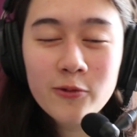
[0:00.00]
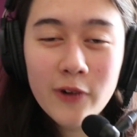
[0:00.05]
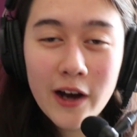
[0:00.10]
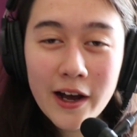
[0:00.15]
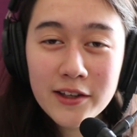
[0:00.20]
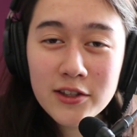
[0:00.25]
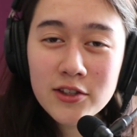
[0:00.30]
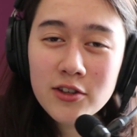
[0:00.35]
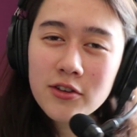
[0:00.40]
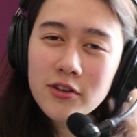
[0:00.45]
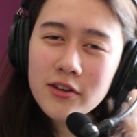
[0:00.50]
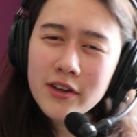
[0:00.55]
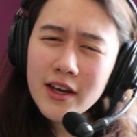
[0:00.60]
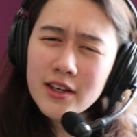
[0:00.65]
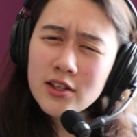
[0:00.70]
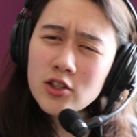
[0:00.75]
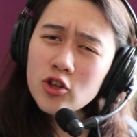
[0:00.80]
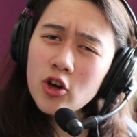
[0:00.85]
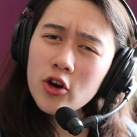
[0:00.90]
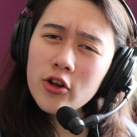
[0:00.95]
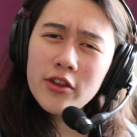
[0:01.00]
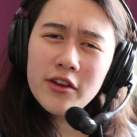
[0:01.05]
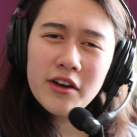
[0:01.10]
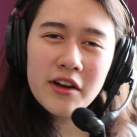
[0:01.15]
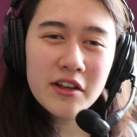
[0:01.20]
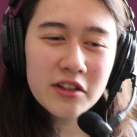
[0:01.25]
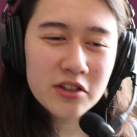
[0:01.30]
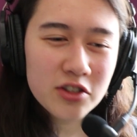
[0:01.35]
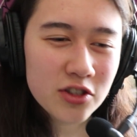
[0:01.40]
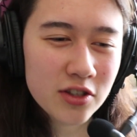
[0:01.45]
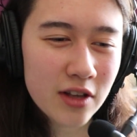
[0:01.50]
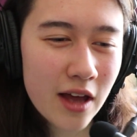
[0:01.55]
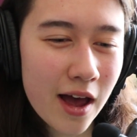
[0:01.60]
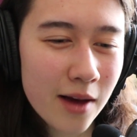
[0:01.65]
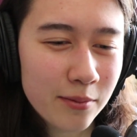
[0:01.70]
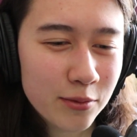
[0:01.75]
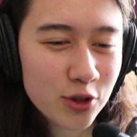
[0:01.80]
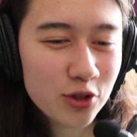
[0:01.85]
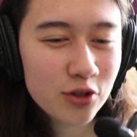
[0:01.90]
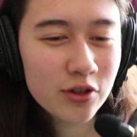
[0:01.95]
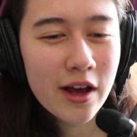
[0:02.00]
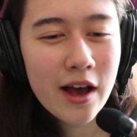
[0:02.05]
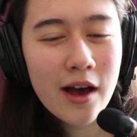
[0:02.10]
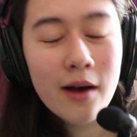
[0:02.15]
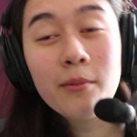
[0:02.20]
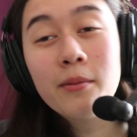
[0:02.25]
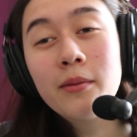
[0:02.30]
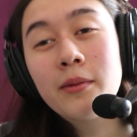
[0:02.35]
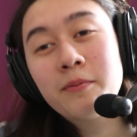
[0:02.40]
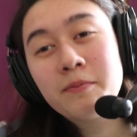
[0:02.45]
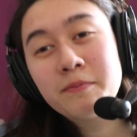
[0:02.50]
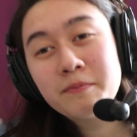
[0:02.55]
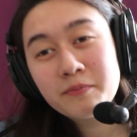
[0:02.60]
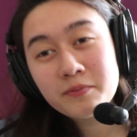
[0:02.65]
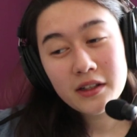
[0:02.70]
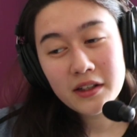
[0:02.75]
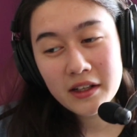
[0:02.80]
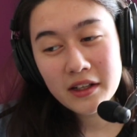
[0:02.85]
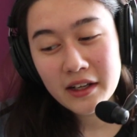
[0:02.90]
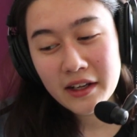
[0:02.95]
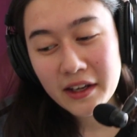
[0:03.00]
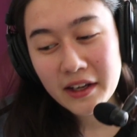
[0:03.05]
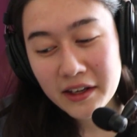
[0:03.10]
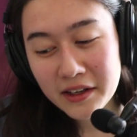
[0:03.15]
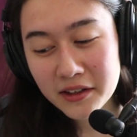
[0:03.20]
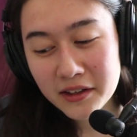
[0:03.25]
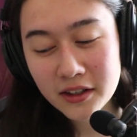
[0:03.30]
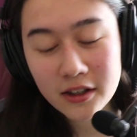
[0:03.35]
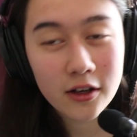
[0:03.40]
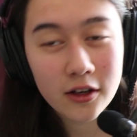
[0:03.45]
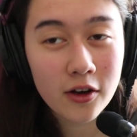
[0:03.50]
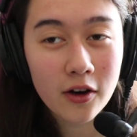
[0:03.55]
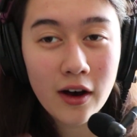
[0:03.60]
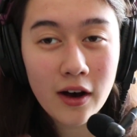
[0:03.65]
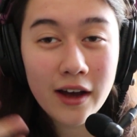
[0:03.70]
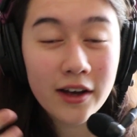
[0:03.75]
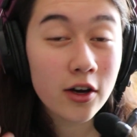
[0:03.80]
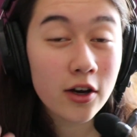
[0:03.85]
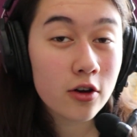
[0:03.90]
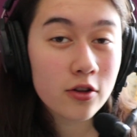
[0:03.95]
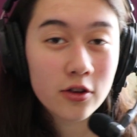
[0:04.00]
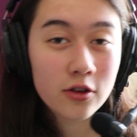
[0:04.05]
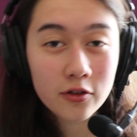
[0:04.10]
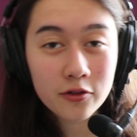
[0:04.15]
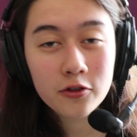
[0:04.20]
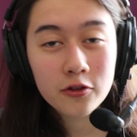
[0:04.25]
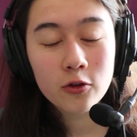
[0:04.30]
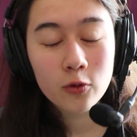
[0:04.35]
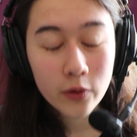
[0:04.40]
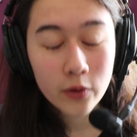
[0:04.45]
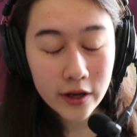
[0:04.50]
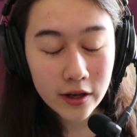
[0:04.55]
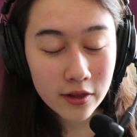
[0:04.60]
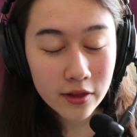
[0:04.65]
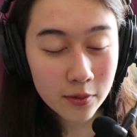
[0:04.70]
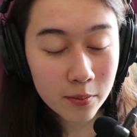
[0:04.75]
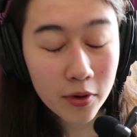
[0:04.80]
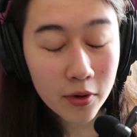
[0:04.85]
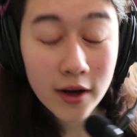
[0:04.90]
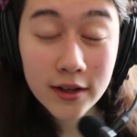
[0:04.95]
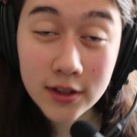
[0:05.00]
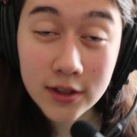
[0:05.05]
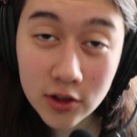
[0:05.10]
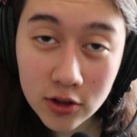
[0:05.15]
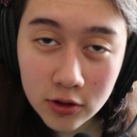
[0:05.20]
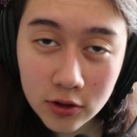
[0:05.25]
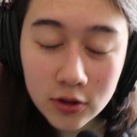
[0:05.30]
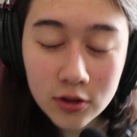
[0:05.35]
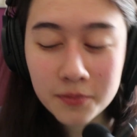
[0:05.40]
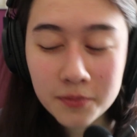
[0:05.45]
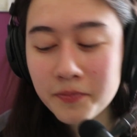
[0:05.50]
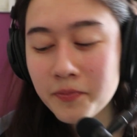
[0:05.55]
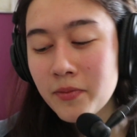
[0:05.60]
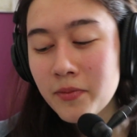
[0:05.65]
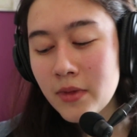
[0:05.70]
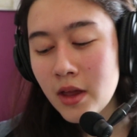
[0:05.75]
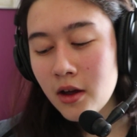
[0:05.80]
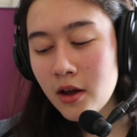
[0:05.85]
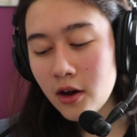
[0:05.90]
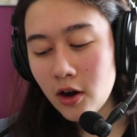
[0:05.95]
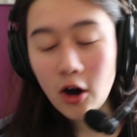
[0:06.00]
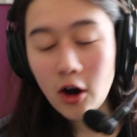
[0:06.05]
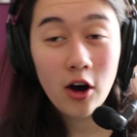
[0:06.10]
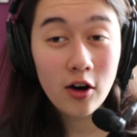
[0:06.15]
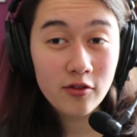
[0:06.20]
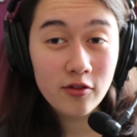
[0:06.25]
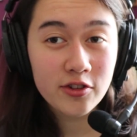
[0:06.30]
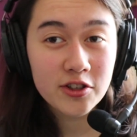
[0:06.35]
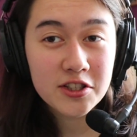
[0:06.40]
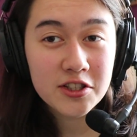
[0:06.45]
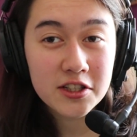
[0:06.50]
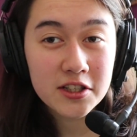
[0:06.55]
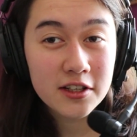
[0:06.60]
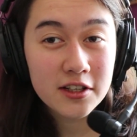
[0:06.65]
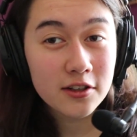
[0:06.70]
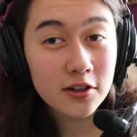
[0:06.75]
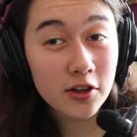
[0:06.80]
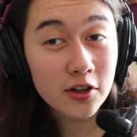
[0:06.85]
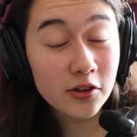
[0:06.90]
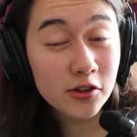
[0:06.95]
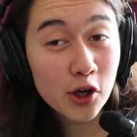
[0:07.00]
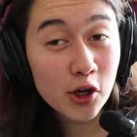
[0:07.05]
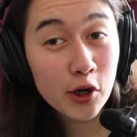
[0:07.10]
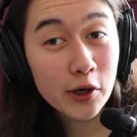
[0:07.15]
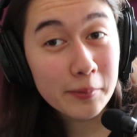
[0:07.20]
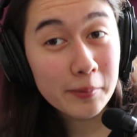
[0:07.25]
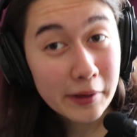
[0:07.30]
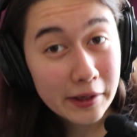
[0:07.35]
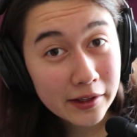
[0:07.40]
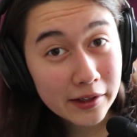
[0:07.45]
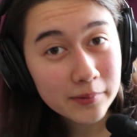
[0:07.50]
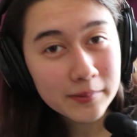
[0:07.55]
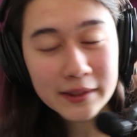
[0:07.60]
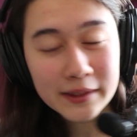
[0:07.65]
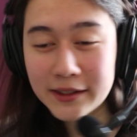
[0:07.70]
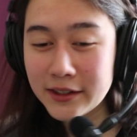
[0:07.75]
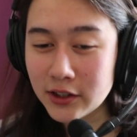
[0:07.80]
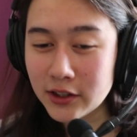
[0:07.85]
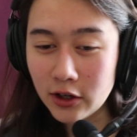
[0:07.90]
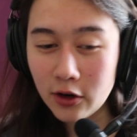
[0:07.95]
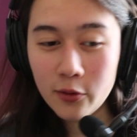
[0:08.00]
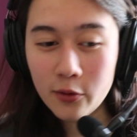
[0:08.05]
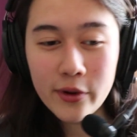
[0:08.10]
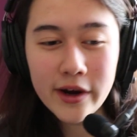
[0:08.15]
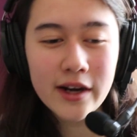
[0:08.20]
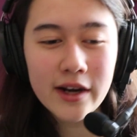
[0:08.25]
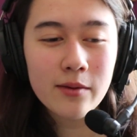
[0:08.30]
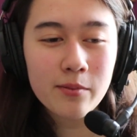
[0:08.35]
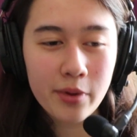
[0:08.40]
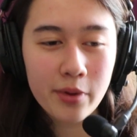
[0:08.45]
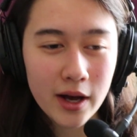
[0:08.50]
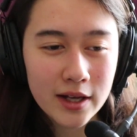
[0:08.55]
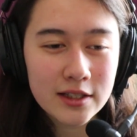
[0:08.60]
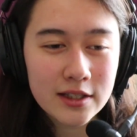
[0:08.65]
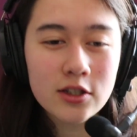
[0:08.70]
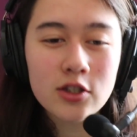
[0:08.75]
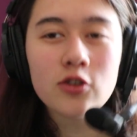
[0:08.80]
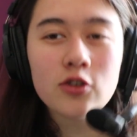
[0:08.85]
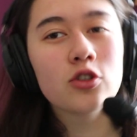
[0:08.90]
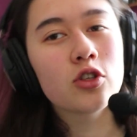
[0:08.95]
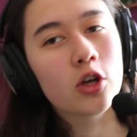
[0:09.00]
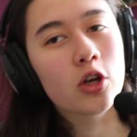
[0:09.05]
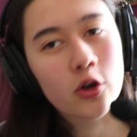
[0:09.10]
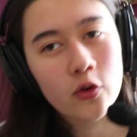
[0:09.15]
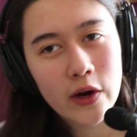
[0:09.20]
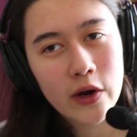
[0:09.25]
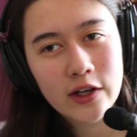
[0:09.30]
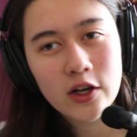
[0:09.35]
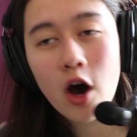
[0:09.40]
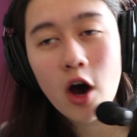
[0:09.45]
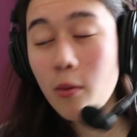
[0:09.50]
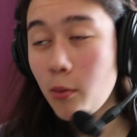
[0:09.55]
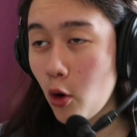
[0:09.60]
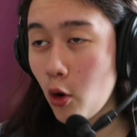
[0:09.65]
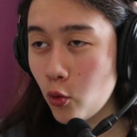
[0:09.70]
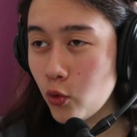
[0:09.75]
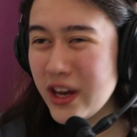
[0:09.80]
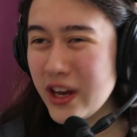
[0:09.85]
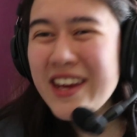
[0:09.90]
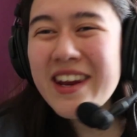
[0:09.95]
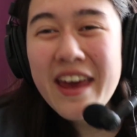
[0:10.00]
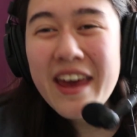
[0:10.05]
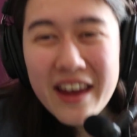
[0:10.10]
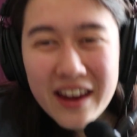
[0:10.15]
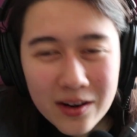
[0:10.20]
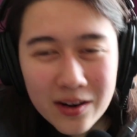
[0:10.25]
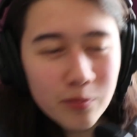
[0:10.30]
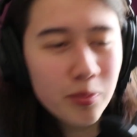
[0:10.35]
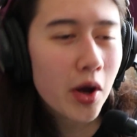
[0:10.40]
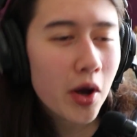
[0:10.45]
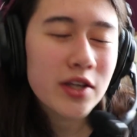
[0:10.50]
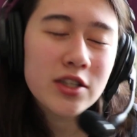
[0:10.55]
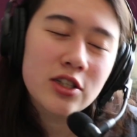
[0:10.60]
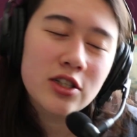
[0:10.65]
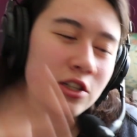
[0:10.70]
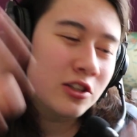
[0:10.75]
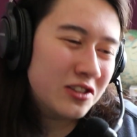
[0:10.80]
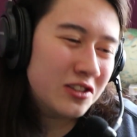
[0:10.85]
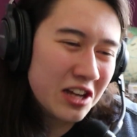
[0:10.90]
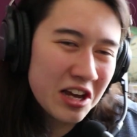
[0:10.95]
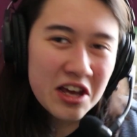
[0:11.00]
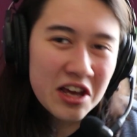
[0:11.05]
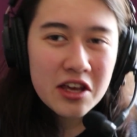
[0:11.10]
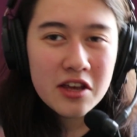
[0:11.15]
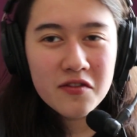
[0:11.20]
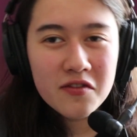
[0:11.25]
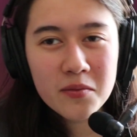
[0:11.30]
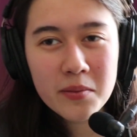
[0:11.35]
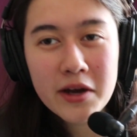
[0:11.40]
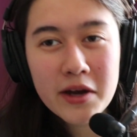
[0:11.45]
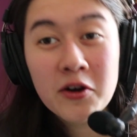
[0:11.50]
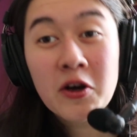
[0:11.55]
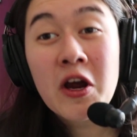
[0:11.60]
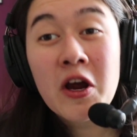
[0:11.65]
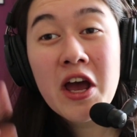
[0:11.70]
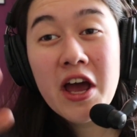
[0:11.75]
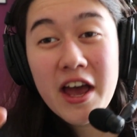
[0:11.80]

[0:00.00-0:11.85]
Right, so you guys know that in Amsterdam, like, you know, I go there for the weed and the prostitutes. Obviously, you know, knowing me, I'm like, you know, weed and prostitutes, great combo. Weed and prostitutes, even better.